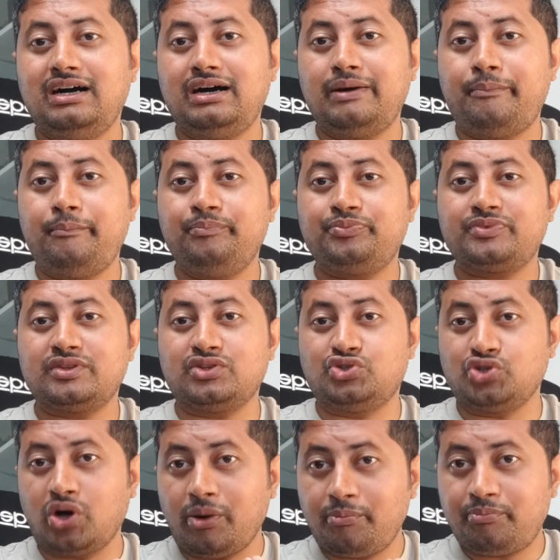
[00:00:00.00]
uh,
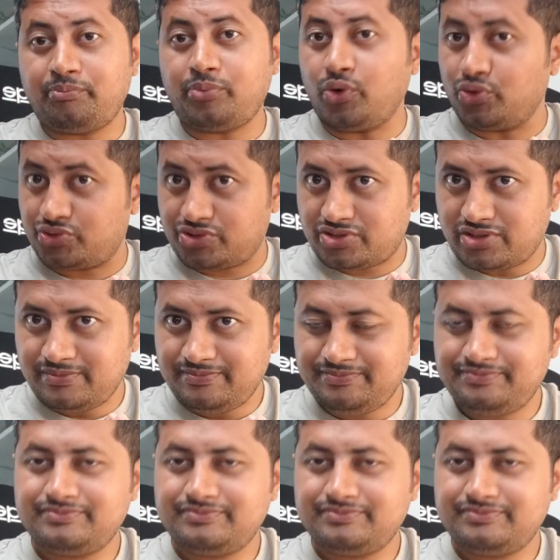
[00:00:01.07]
job post